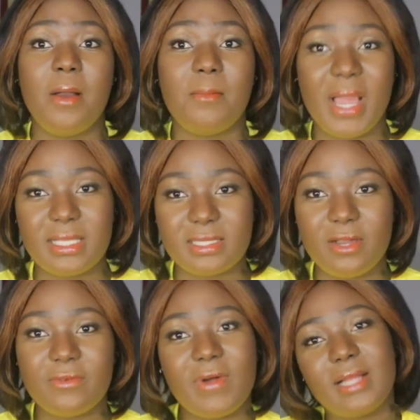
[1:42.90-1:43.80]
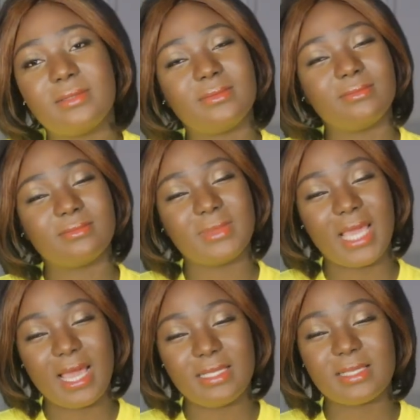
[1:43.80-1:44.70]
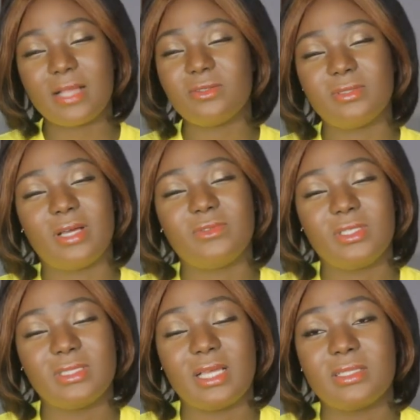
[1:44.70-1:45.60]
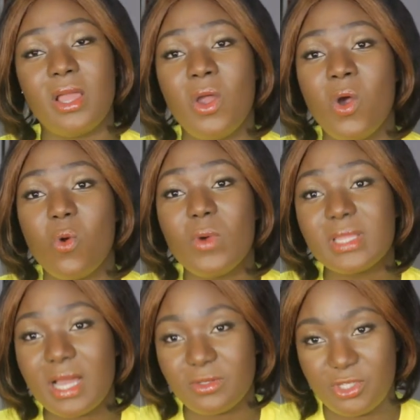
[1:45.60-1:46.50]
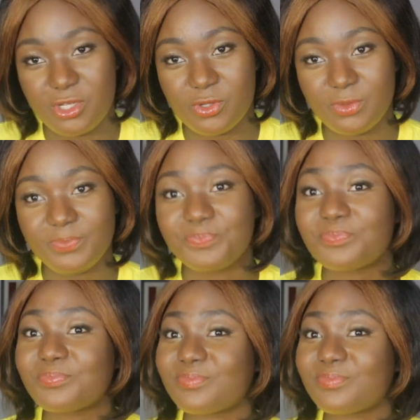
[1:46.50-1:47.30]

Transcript: myself, and guys, I couldn't have done that without you.